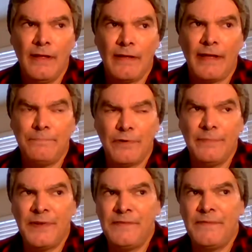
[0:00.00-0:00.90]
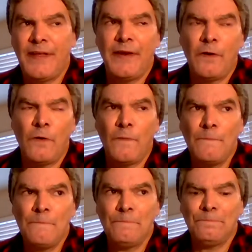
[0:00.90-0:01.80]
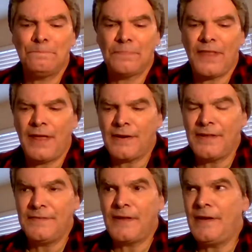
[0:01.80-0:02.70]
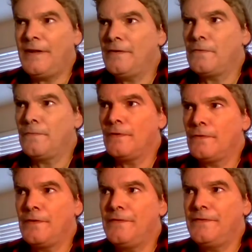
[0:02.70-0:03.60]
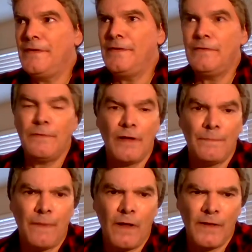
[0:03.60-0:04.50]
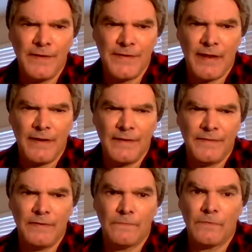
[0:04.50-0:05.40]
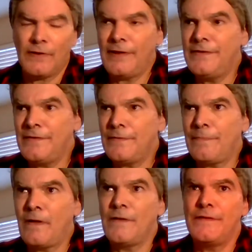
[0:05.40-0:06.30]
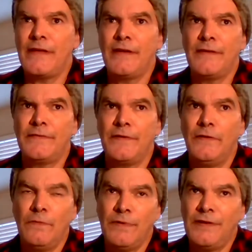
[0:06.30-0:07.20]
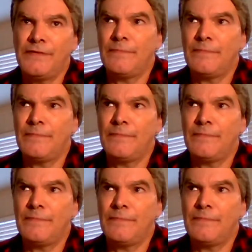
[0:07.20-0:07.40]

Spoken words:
I pretty much stayed home, and I studied Christian apologetics and religious apologetics and humanist